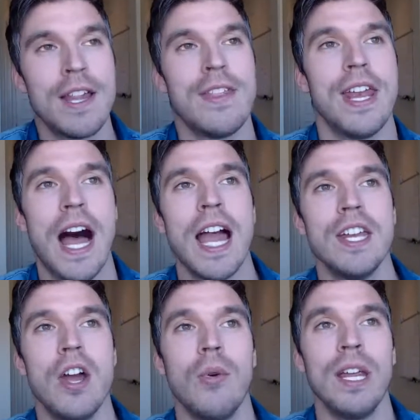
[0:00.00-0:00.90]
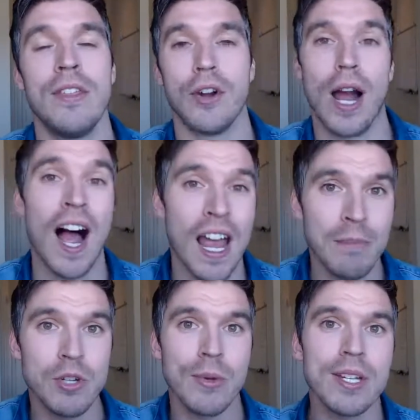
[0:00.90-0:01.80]
then I know either
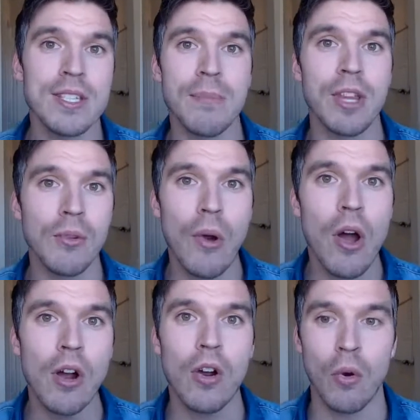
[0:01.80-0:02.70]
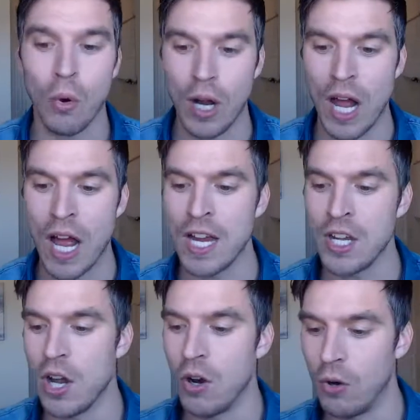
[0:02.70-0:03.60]
I'm doing something wrong, or I
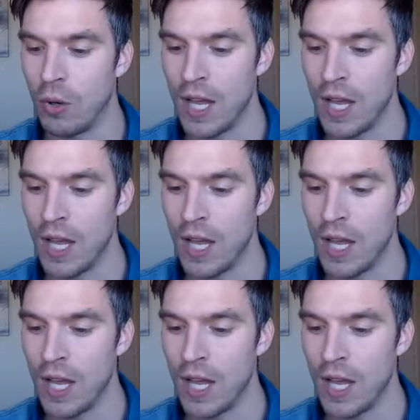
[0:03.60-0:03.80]
know